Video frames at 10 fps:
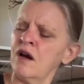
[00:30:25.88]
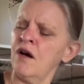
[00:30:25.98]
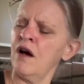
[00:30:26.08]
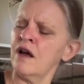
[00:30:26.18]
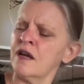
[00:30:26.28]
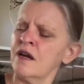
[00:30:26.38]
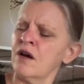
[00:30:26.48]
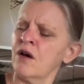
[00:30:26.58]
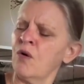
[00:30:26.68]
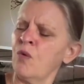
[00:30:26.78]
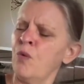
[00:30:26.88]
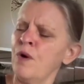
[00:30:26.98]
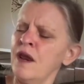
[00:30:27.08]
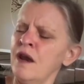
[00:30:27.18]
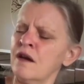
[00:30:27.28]
caught in a
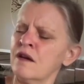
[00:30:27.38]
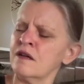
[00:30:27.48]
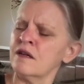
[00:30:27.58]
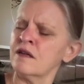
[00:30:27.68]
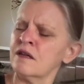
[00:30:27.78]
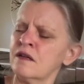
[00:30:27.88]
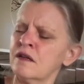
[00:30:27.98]
wind,